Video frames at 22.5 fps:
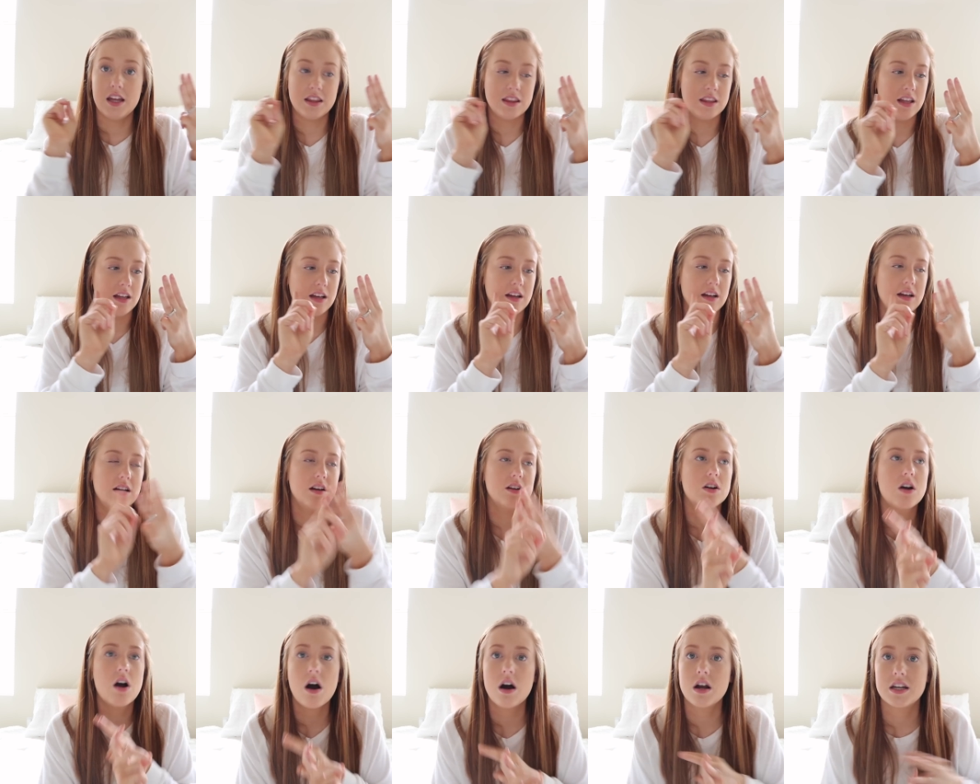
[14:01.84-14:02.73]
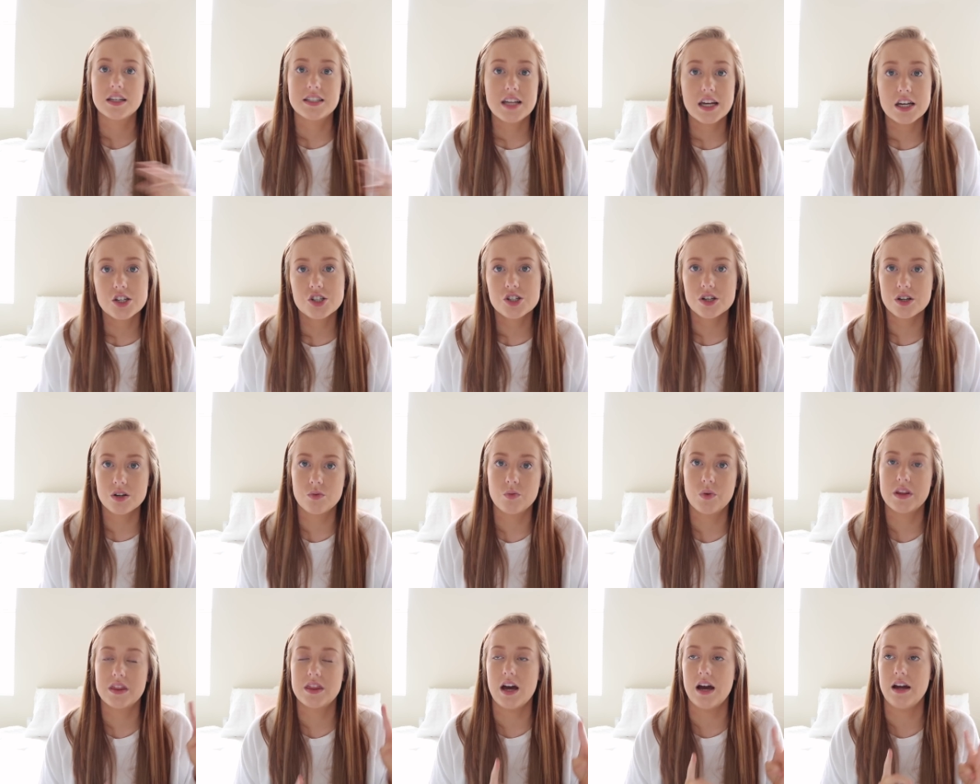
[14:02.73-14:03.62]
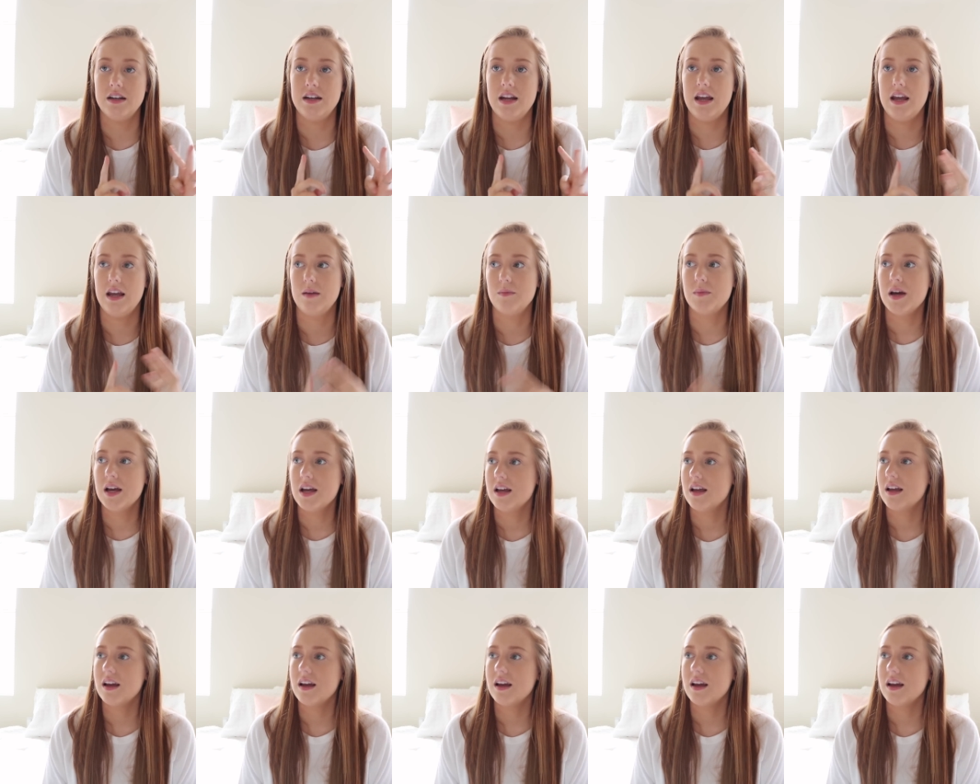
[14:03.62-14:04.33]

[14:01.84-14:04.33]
the connotation with that name,